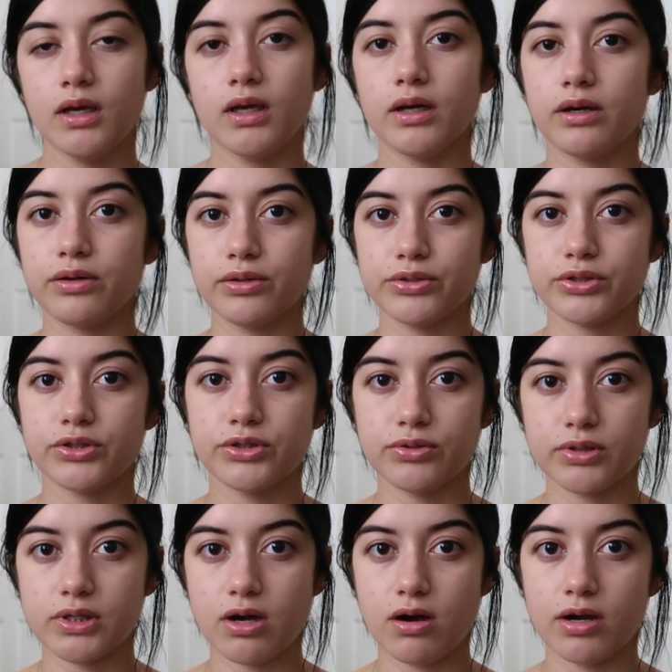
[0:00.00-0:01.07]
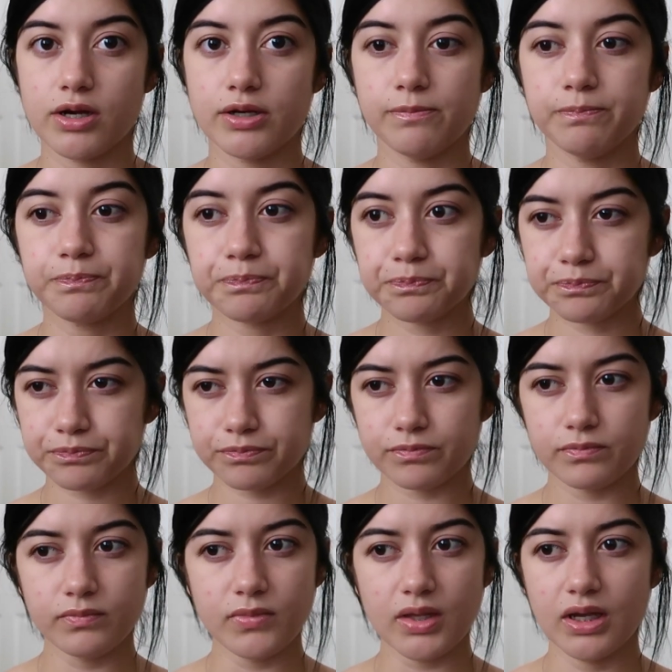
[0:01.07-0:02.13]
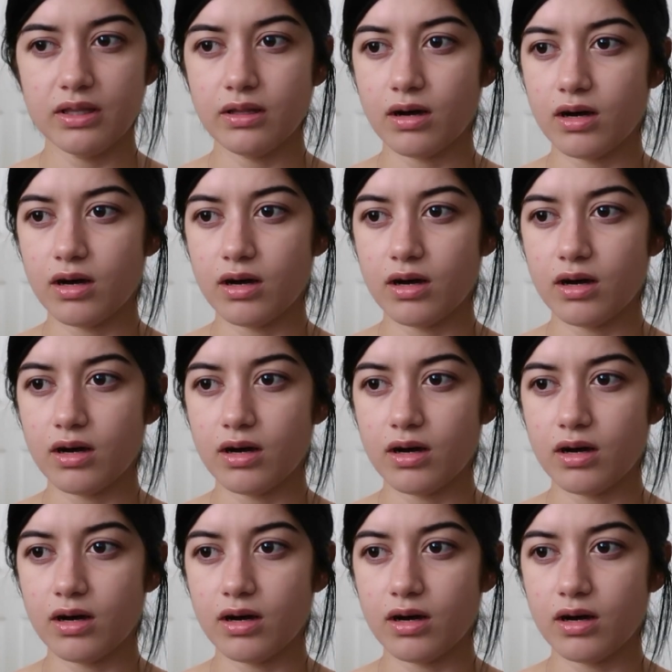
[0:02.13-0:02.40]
It got closer to his heart, and